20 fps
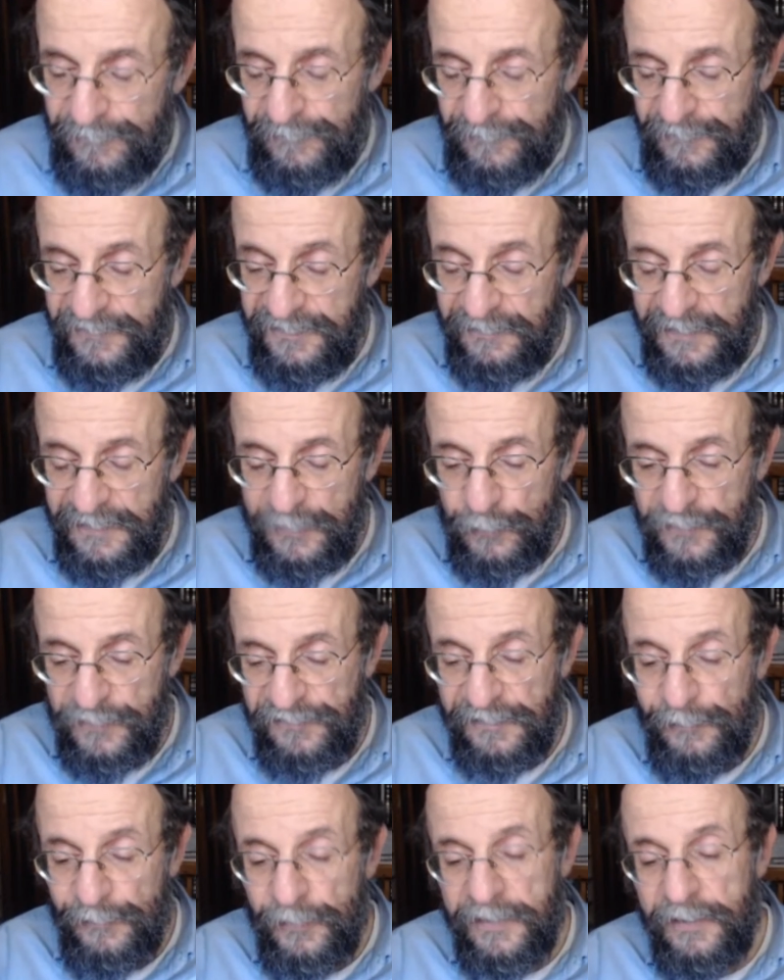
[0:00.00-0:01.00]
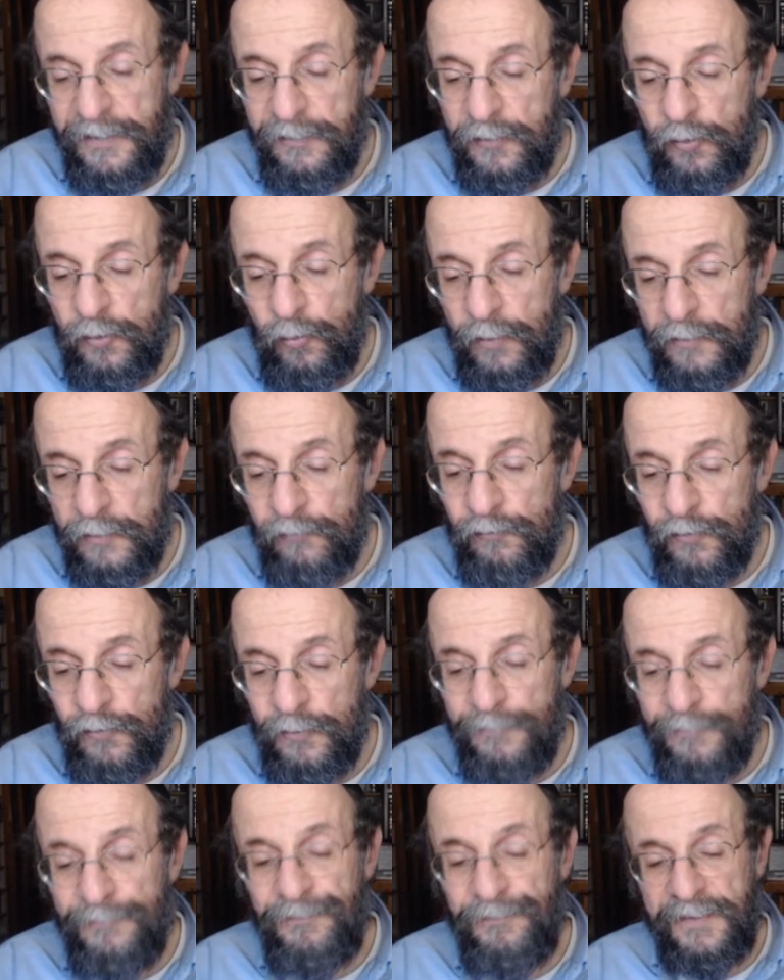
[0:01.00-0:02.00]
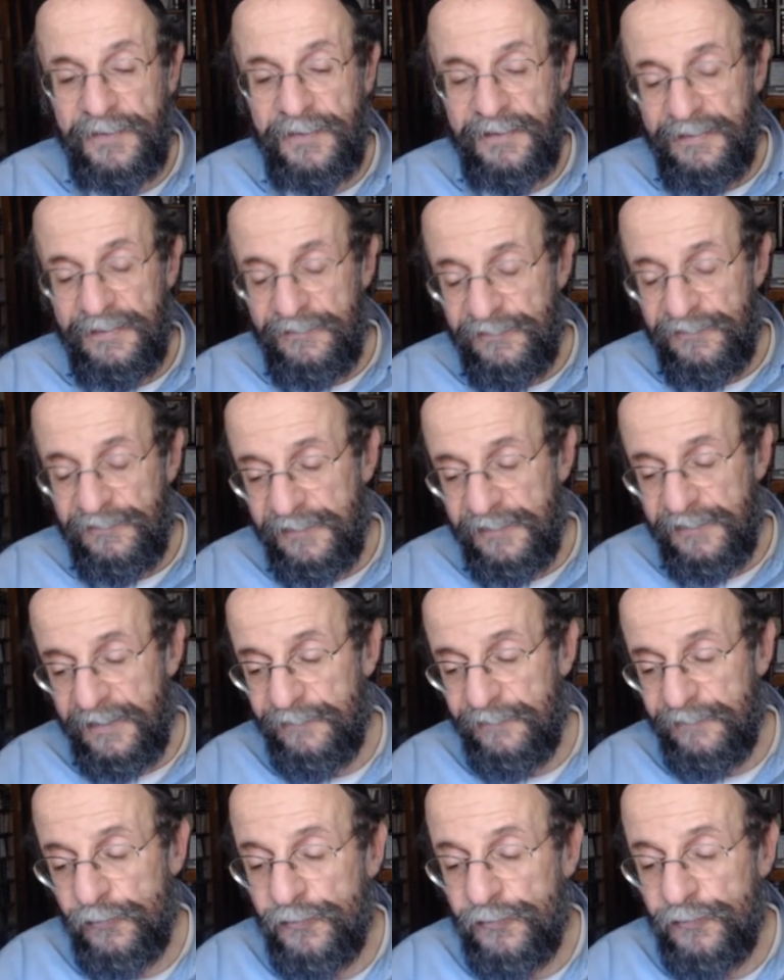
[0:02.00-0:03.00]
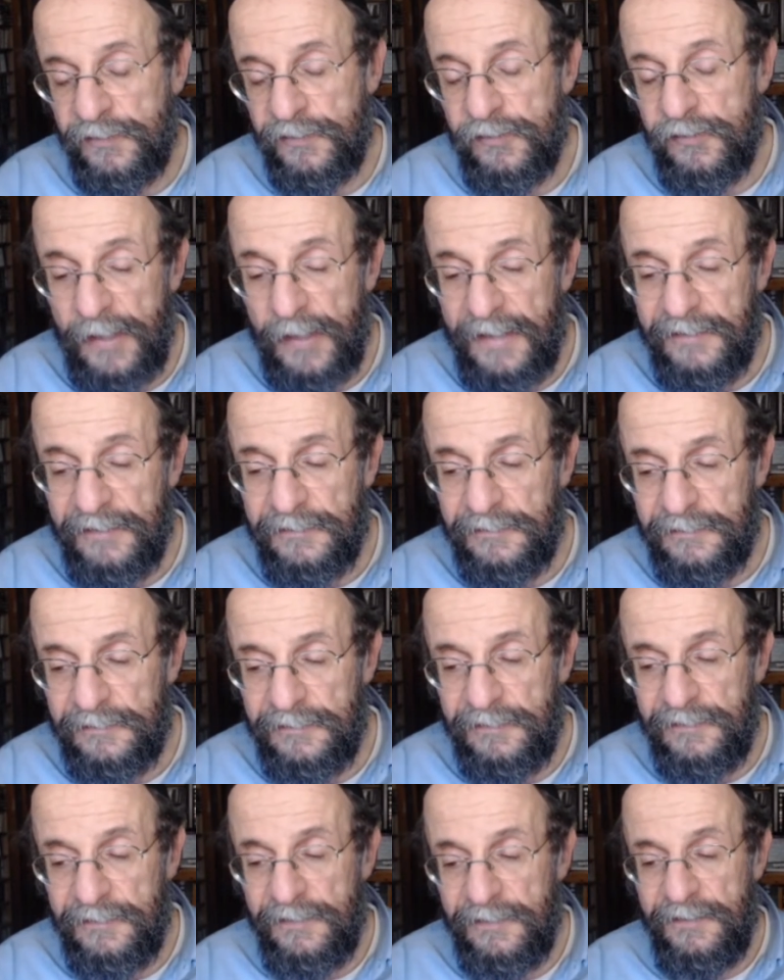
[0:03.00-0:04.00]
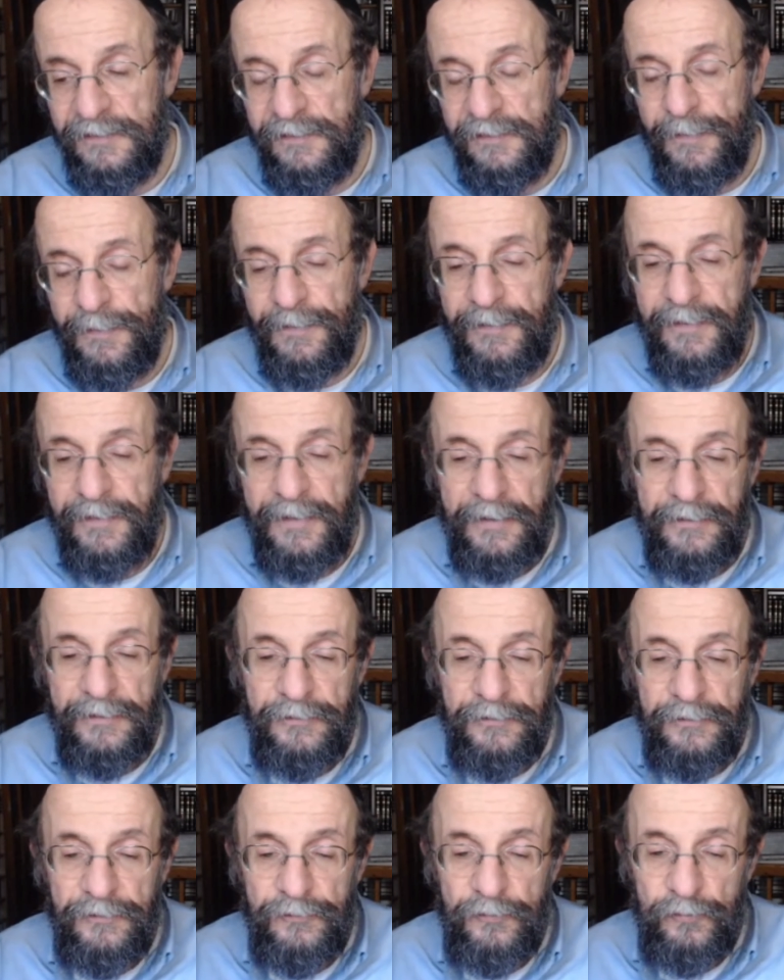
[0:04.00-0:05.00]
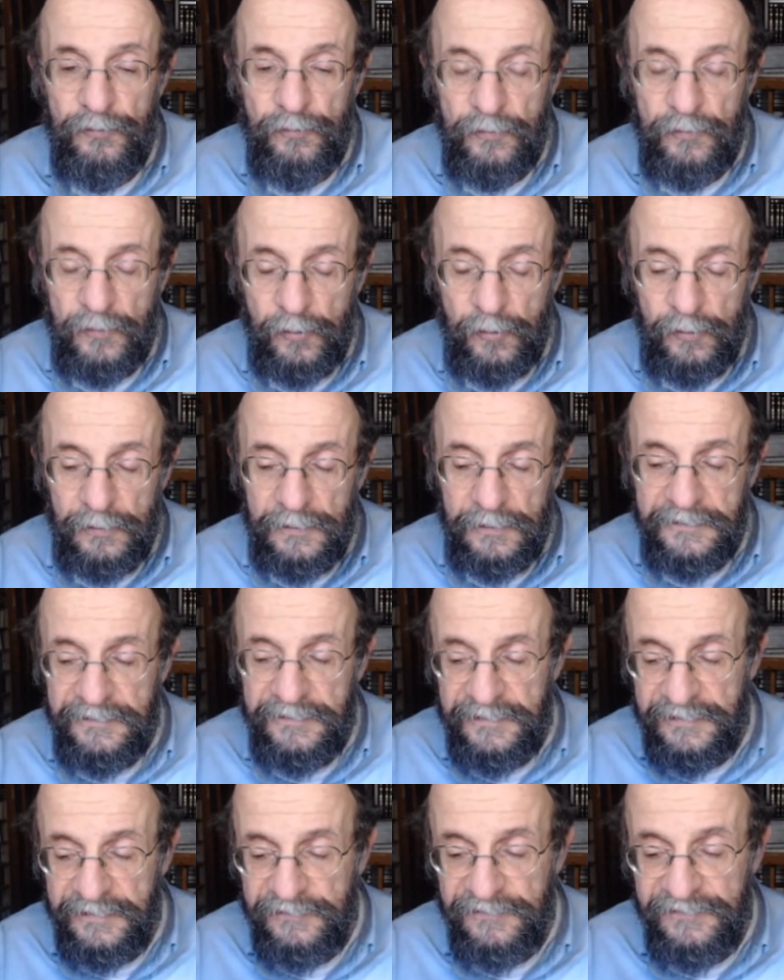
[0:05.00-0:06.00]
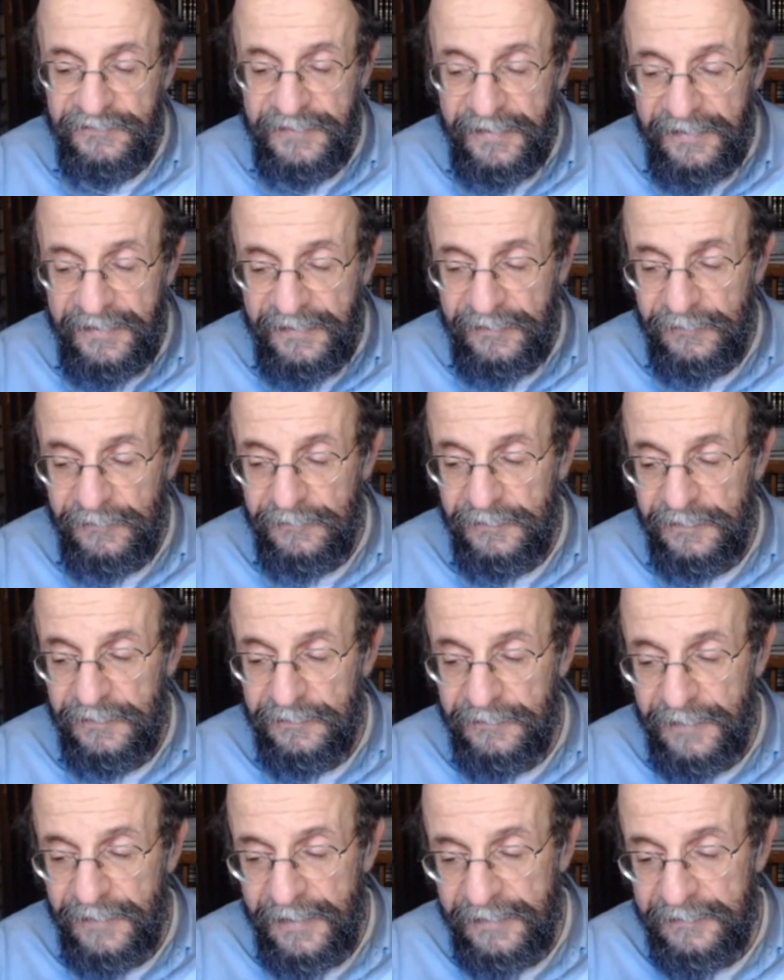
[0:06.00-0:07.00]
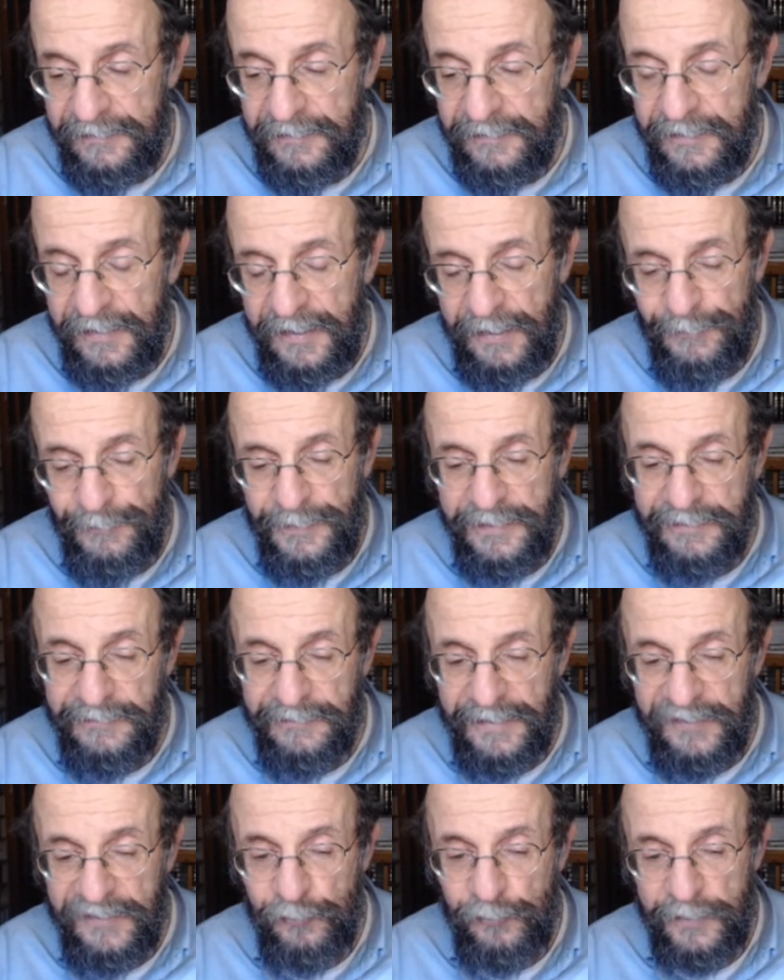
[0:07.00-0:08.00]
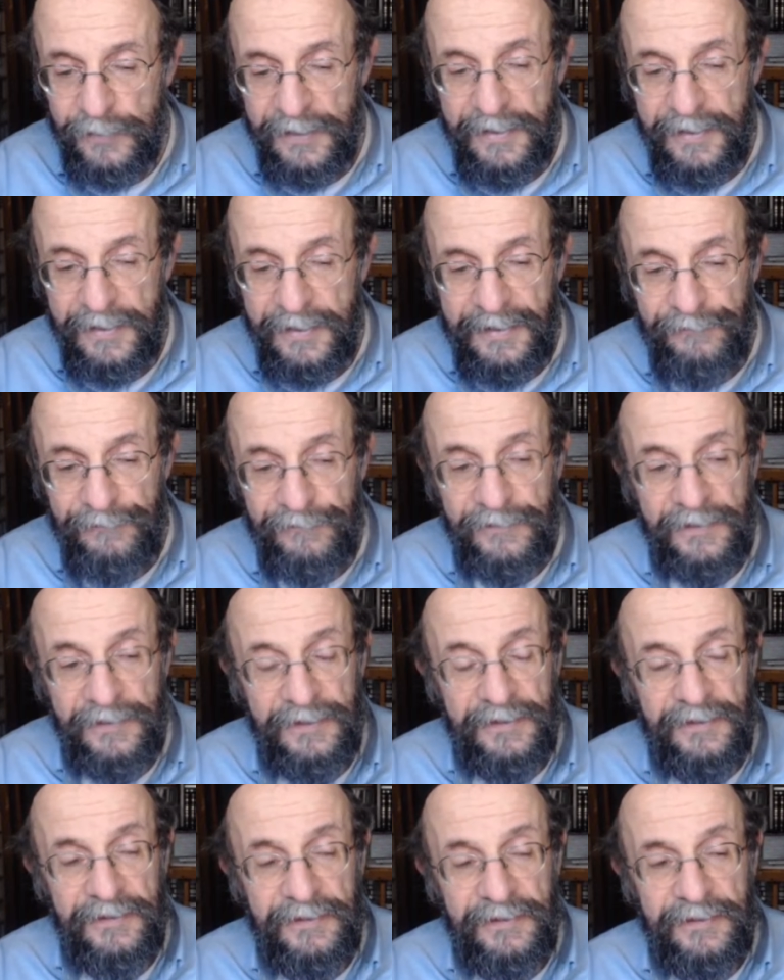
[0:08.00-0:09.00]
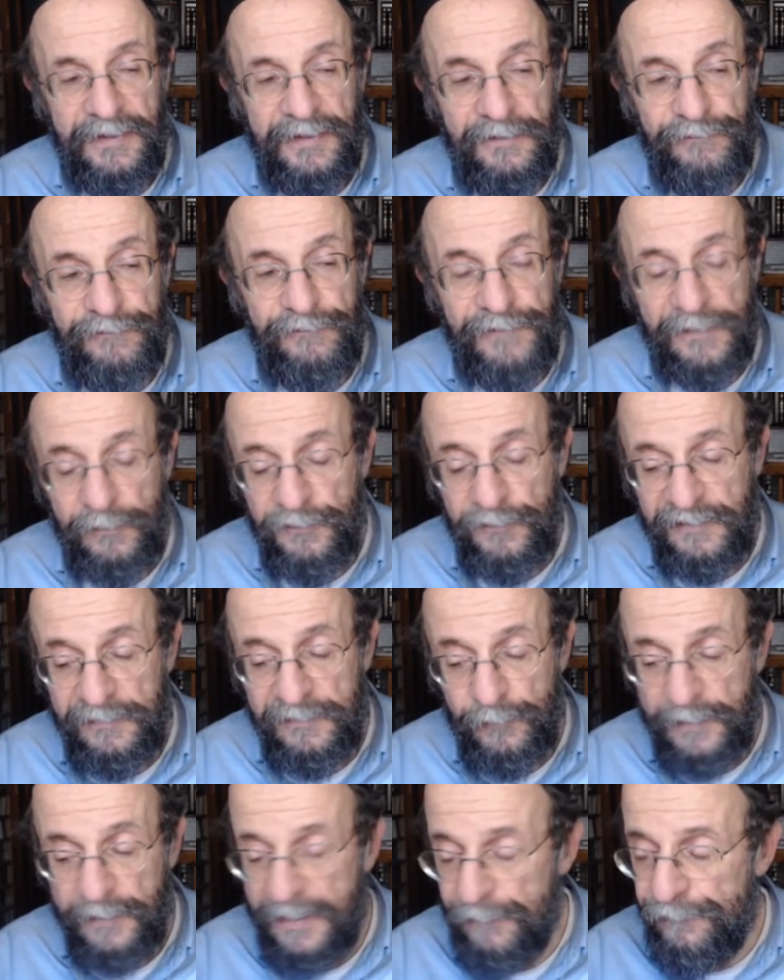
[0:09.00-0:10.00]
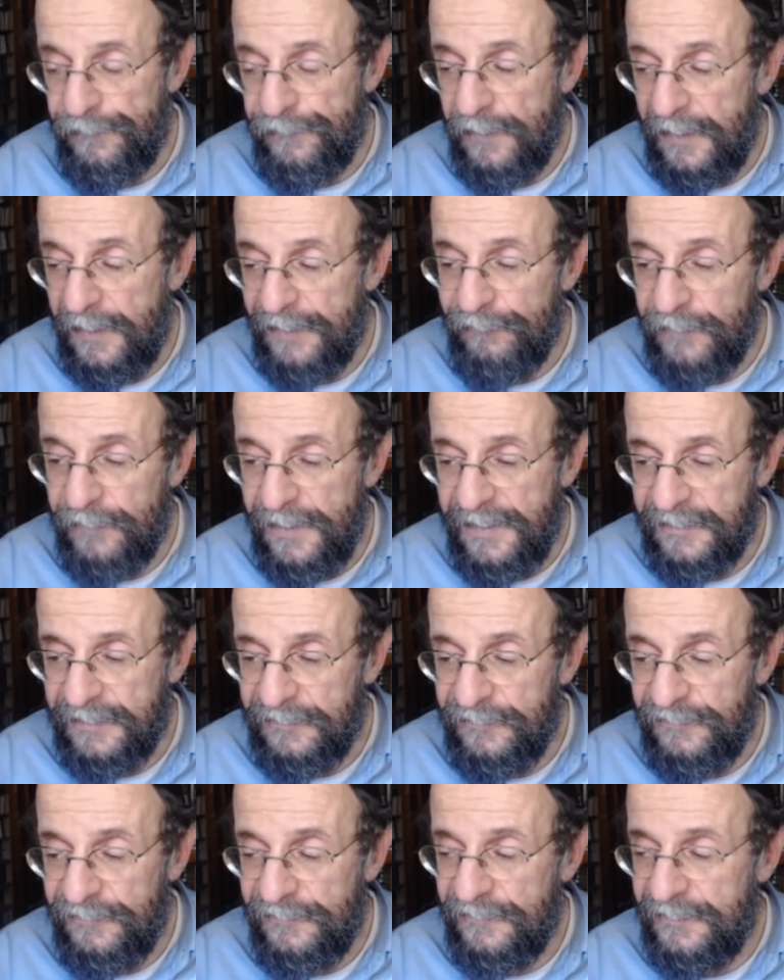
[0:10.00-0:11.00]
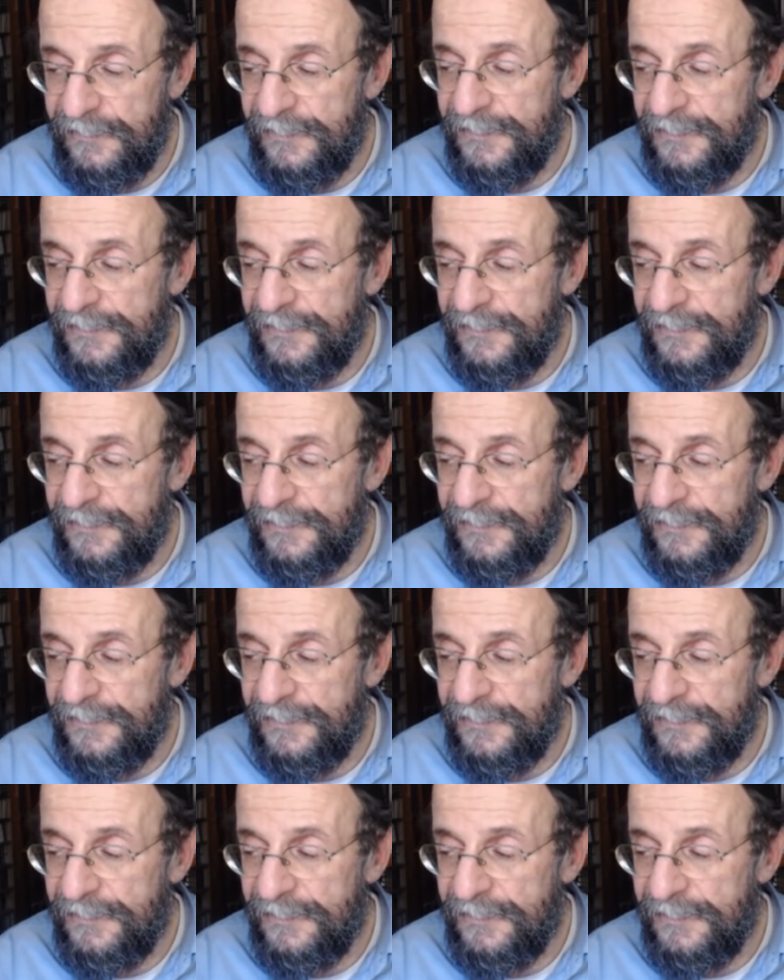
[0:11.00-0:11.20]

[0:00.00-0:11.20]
dealing with someone in a courtroom and said, if you took a jackal and you called its tail a leg, how many legs would it have? And the fellow said it would have 5 legs.